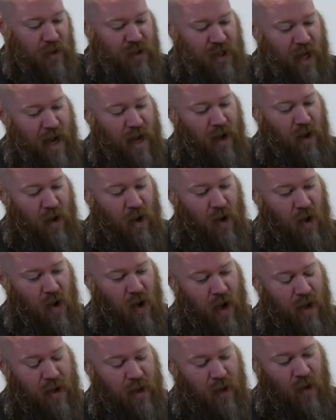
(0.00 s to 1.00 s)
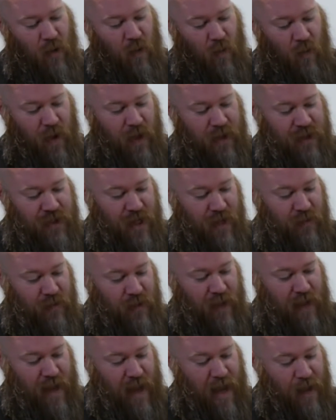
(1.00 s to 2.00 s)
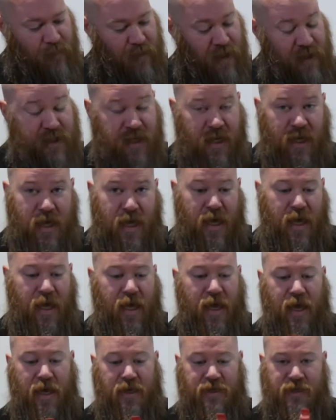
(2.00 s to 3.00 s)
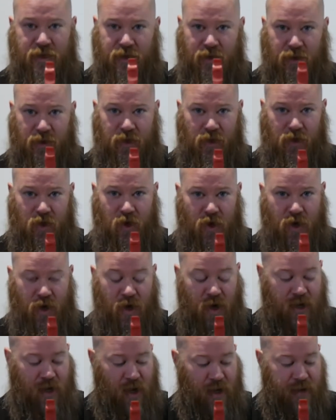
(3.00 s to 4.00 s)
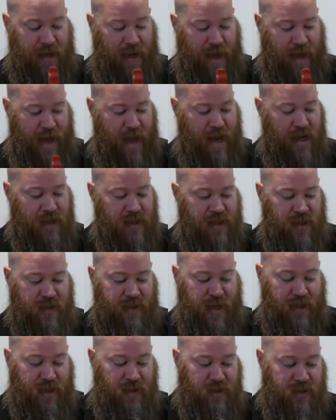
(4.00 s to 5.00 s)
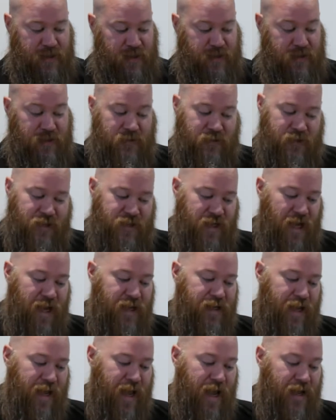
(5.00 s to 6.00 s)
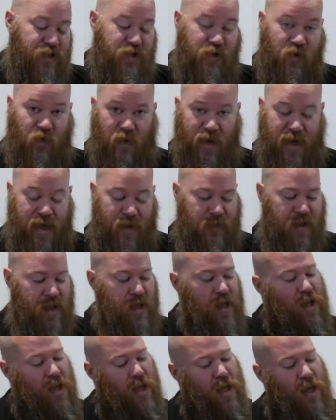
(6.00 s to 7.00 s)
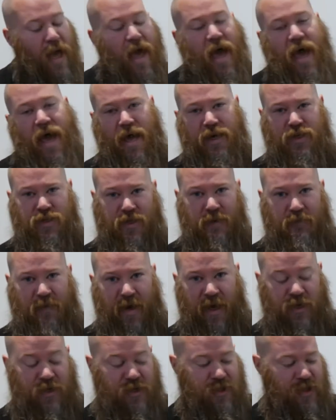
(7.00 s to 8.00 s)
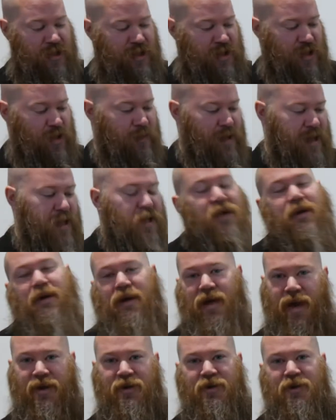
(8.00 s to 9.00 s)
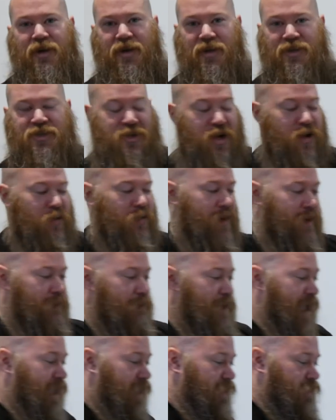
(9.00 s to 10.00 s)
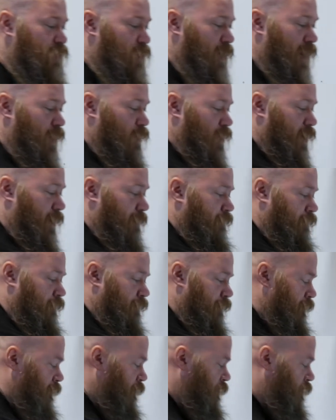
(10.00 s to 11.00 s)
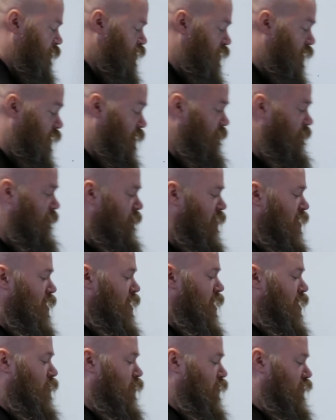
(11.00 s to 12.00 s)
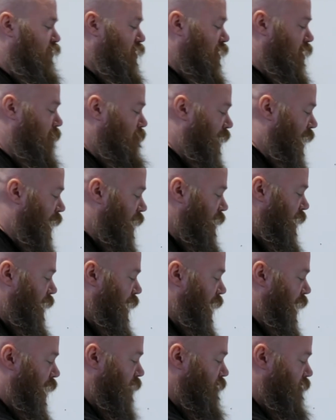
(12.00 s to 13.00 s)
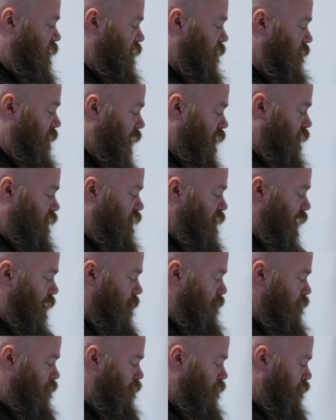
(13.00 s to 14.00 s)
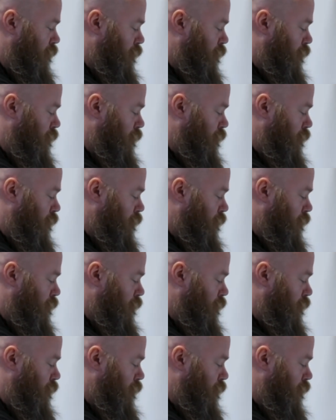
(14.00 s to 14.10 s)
your tire on, what generally happens is the little hook on the end that's designed to catch the rim actually pinches the tube, and you got to start right back at square one. So we'll start back at the valve stem,